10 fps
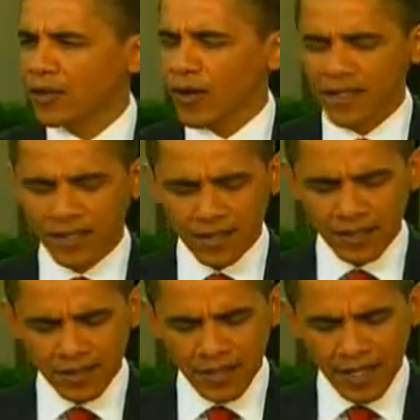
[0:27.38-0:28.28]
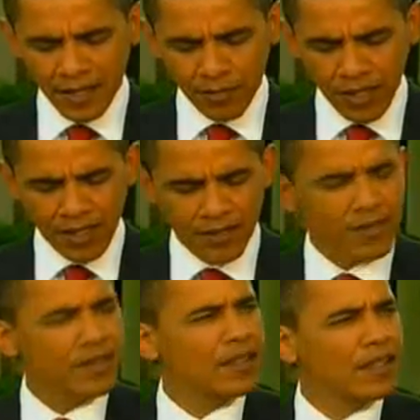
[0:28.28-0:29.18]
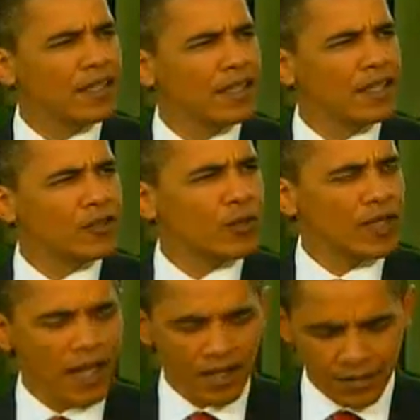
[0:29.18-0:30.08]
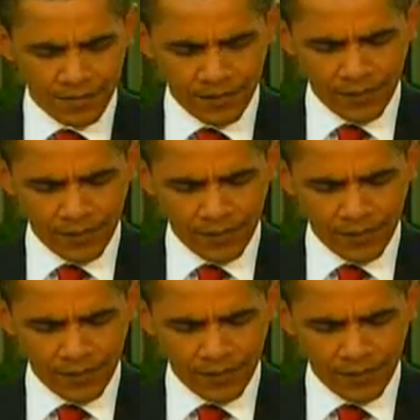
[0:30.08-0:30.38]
crisis that's taking place in Sri Lanka.